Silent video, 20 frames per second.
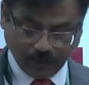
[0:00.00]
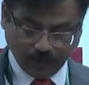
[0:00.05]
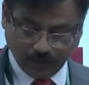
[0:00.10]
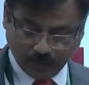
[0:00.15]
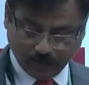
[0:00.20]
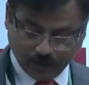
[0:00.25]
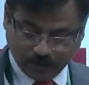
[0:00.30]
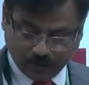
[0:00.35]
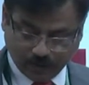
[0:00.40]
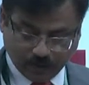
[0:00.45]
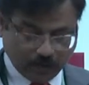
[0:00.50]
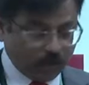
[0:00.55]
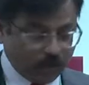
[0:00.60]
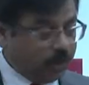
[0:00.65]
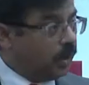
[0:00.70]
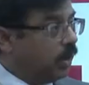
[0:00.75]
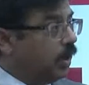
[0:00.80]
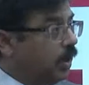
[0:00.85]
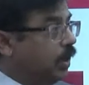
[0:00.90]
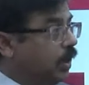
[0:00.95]

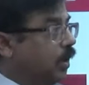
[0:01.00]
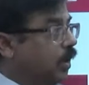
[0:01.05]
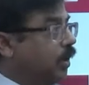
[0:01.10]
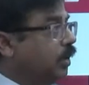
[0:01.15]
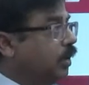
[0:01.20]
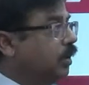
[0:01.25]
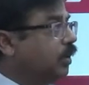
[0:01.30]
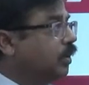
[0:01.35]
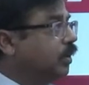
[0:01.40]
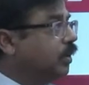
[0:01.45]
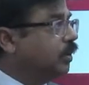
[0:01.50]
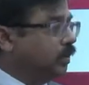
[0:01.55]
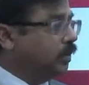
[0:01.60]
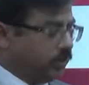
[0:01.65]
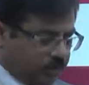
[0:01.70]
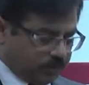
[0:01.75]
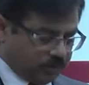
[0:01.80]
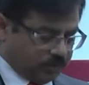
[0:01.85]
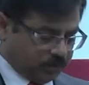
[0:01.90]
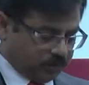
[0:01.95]

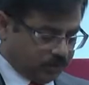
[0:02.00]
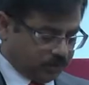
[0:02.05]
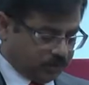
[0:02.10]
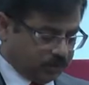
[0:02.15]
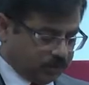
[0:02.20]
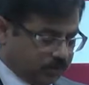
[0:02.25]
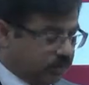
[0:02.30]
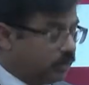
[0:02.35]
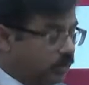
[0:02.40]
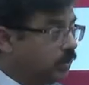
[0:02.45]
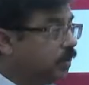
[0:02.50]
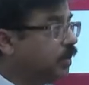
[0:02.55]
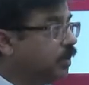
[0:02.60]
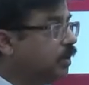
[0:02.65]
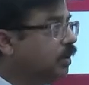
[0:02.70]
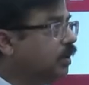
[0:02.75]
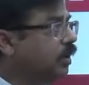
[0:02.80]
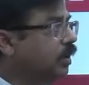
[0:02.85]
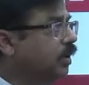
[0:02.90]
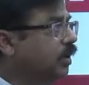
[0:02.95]

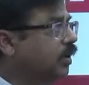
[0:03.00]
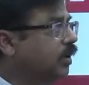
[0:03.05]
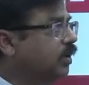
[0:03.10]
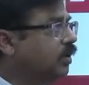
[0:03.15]
(silence)